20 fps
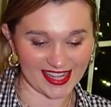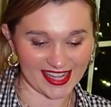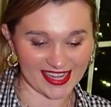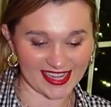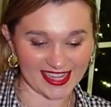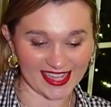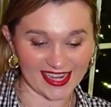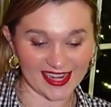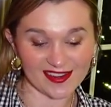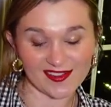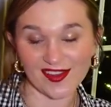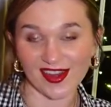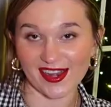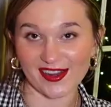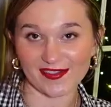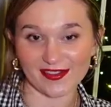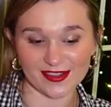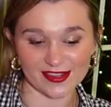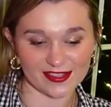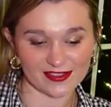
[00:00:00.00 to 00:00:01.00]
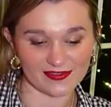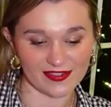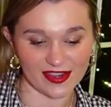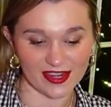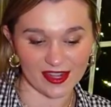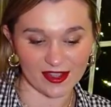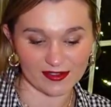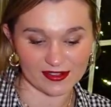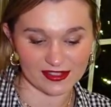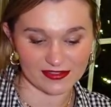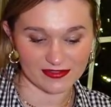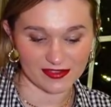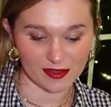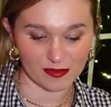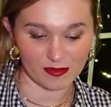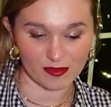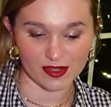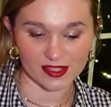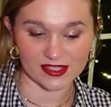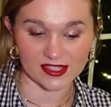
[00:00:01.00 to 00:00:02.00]
Like, getting ready for this video to
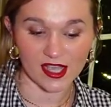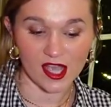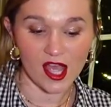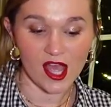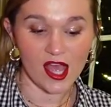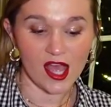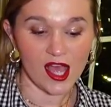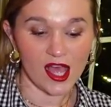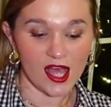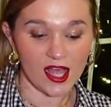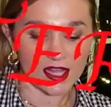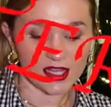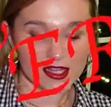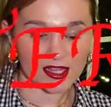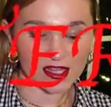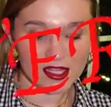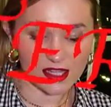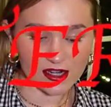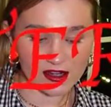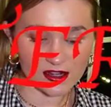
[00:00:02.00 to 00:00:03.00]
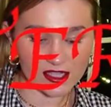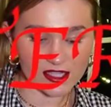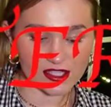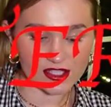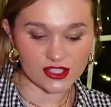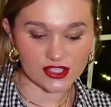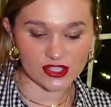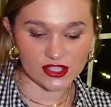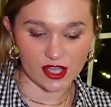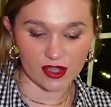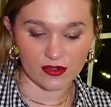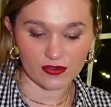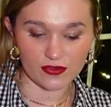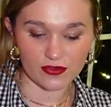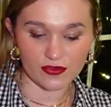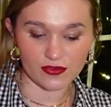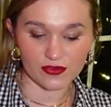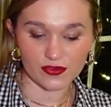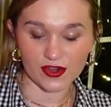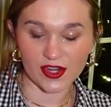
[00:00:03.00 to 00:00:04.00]
film was literally so
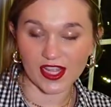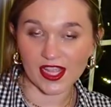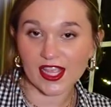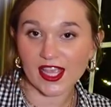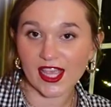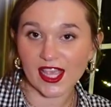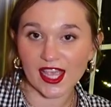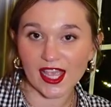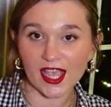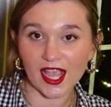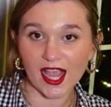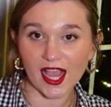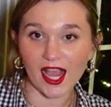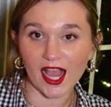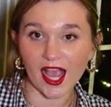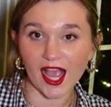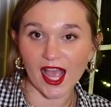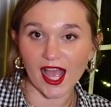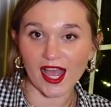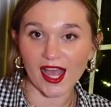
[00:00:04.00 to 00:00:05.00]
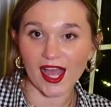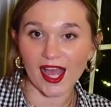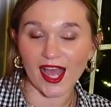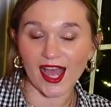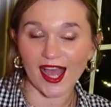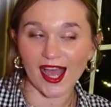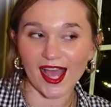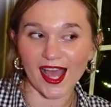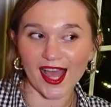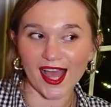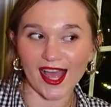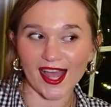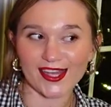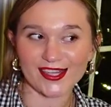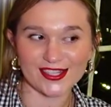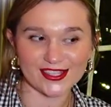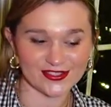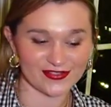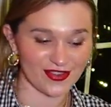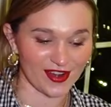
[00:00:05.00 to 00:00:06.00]
freaking
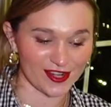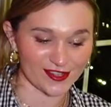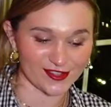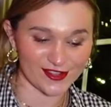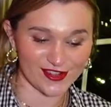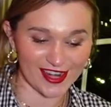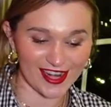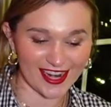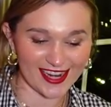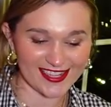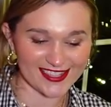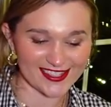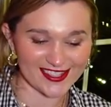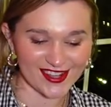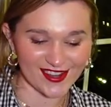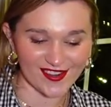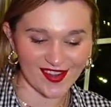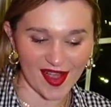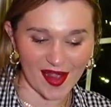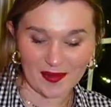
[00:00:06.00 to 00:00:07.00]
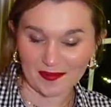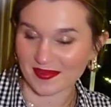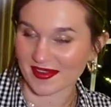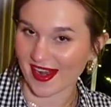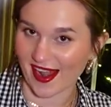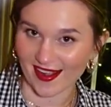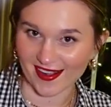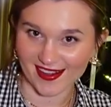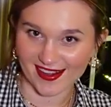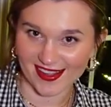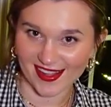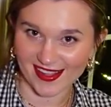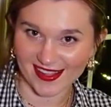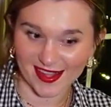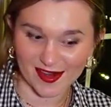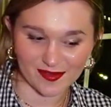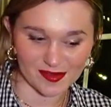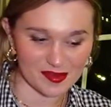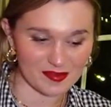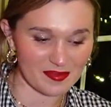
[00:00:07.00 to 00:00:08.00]
just frustrating. So I'm not gonna let
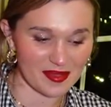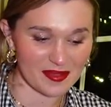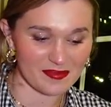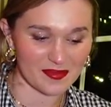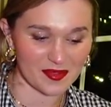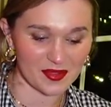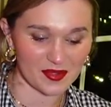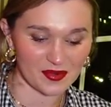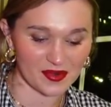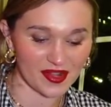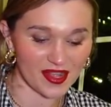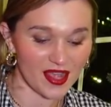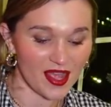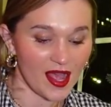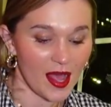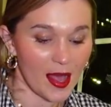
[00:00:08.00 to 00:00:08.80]
that ruin my mood.